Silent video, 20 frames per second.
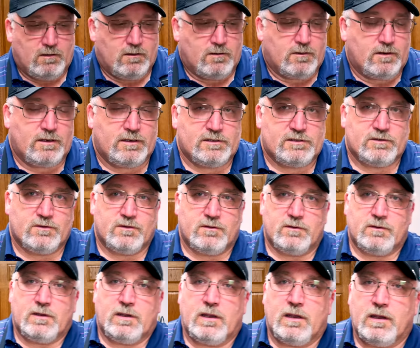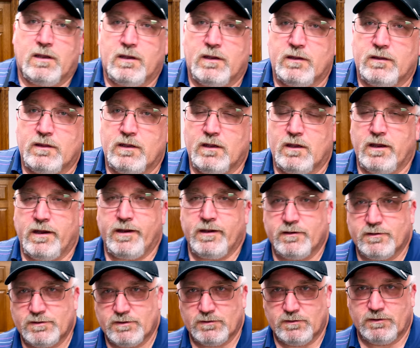All right, so the
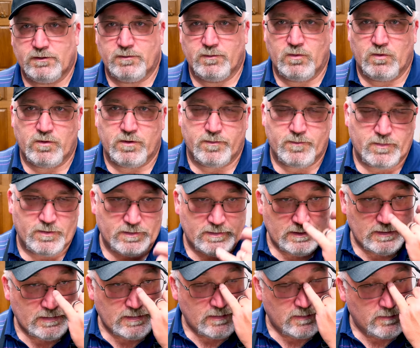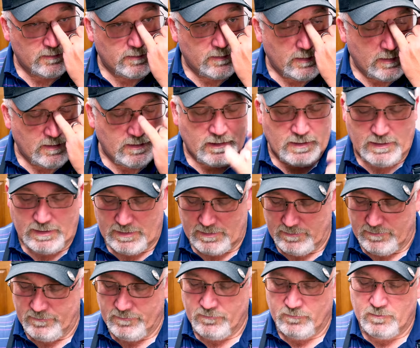irons are a little more particular in
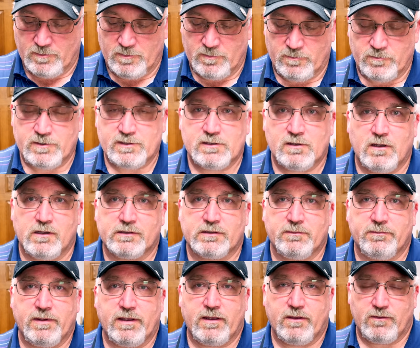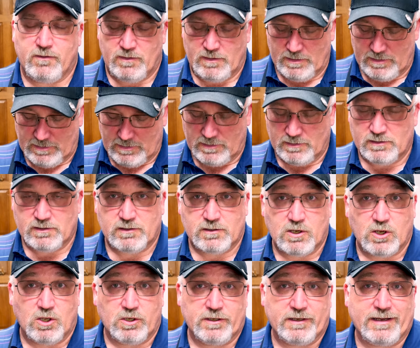that, remember we talked about the
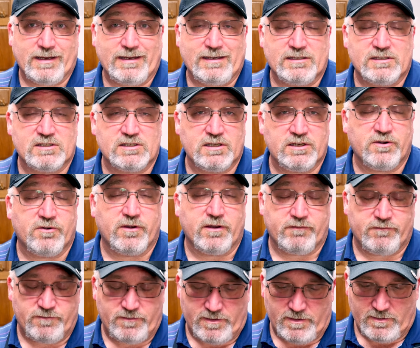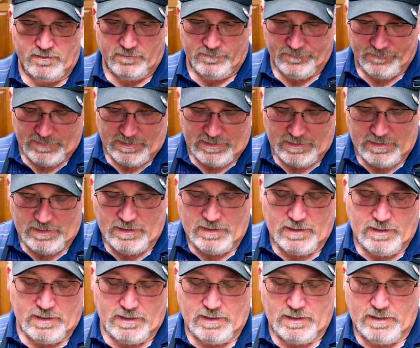calling a centering ferrule.
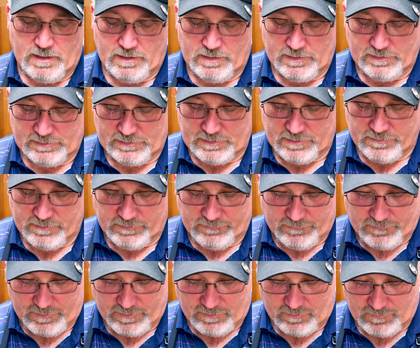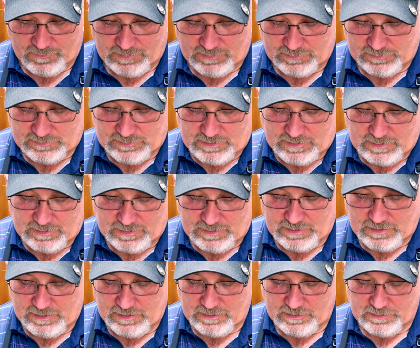And the centering ferrule means that
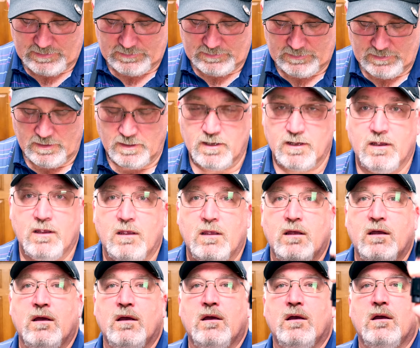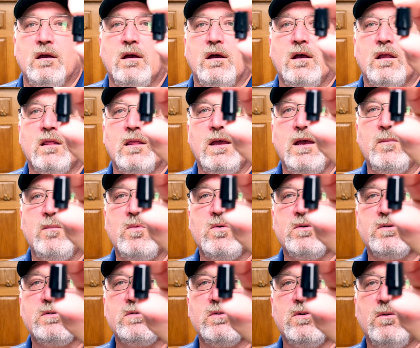it has a lot
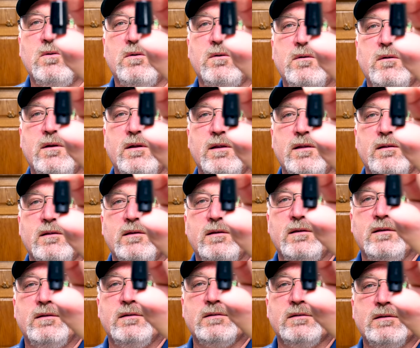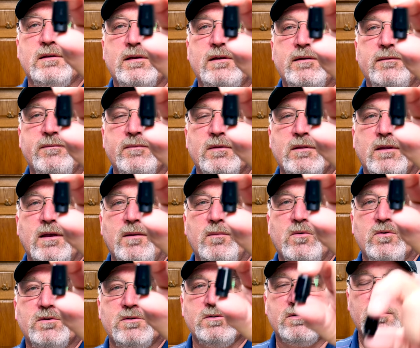more shoulder on it. See that? A lot
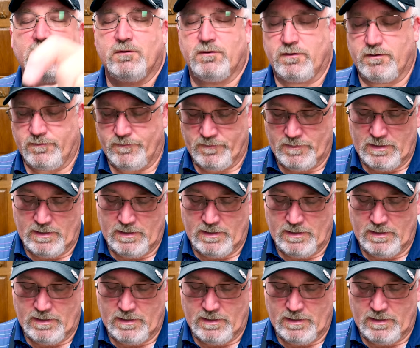more shoulder.